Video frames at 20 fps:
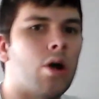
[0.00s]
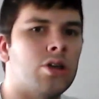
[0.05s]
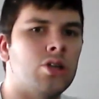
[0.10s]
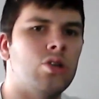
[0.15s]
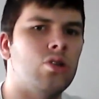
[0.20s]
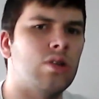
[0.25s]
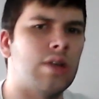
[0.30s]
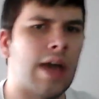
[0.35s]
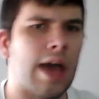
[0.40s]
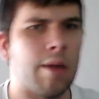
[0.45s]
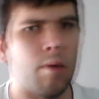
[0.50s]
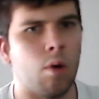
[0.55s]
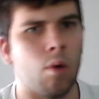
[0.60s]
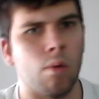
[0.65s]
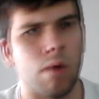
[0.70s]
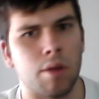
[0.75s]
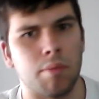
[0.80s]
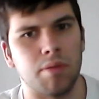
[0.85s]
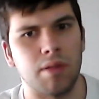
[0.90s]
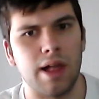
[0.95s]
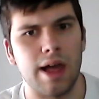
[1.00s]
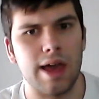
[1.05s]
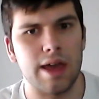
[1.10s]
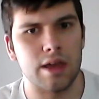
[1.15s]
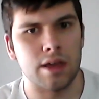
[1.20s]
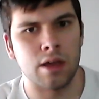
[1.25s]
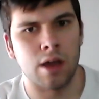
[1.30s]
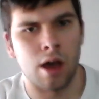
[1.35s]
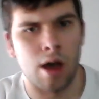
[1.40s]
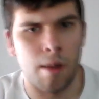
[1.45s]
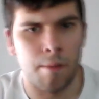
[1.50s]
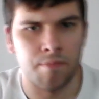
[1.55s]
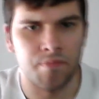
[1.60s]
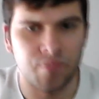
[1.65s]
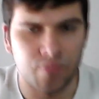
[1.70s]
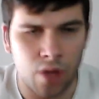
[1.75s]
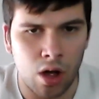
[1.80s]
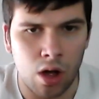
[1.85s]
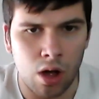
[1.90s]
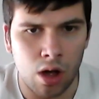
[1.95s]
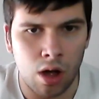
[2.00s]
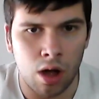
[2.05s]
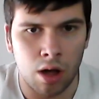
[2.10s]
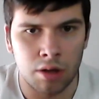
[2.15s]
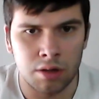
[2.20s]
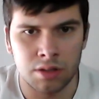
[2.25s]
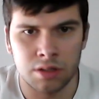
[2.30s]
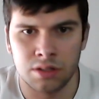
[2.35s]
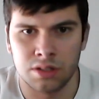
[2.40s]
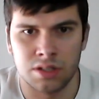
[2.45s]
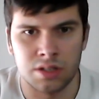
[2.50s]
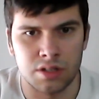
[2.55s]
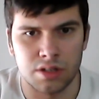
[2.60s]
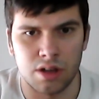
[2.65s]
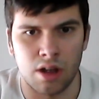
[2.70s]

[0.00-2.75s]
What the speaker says: new game I want to play. Since